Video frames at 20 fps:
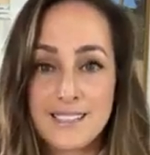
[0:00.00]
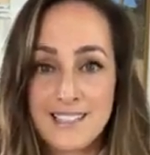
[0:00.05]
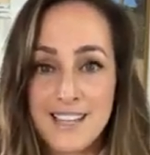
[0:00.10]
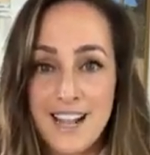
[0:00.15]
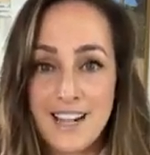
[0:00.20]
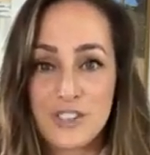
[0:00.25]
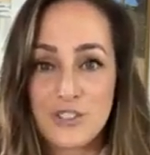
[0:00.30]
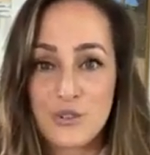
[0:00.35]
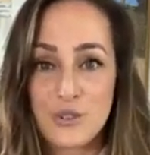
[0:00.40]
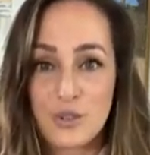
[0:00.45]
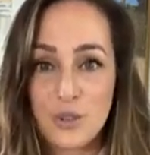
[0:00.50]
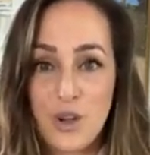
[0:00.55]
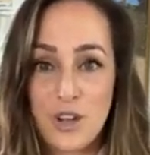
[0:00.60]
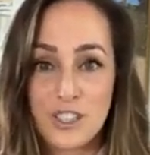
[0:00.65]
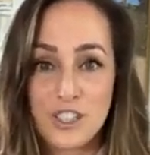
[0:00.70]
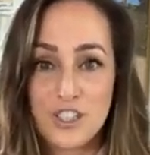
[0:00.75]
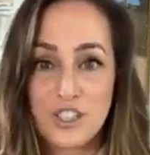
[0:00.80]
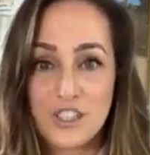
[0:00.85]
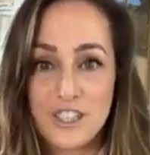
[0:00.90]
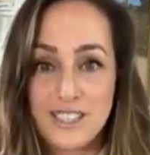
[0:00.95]
natural
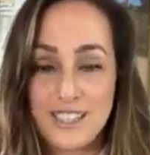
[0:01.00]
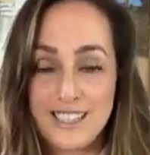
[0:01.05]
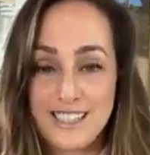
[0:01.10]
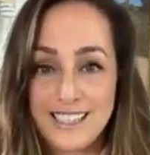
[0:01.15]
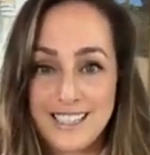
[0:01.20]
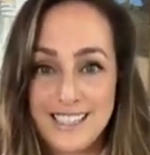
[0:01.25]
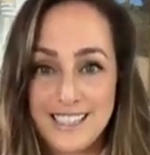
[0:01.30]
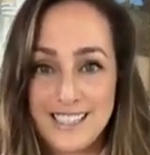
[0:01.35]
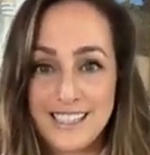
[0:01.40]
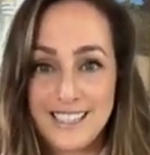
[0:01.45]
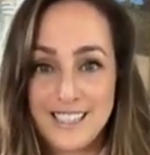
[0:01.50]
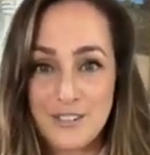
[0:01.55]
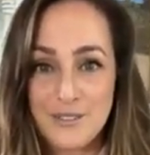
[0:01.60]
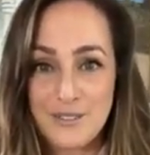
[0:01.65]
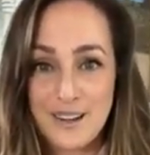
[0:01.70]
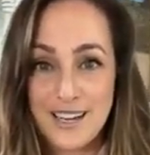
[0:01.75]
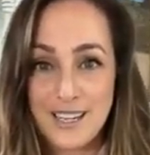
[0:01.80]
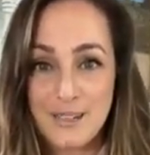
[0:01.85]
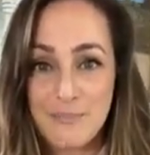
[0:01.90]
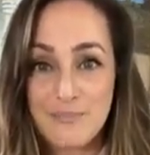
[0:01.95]
collagen in it,
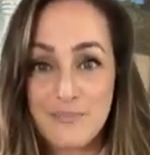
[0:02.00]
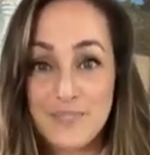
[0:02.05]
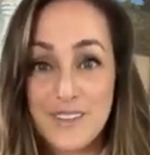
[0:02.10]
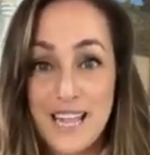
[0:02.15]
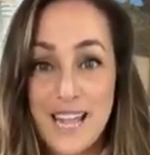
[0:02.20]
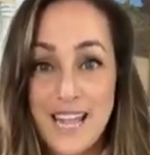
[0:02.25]
right?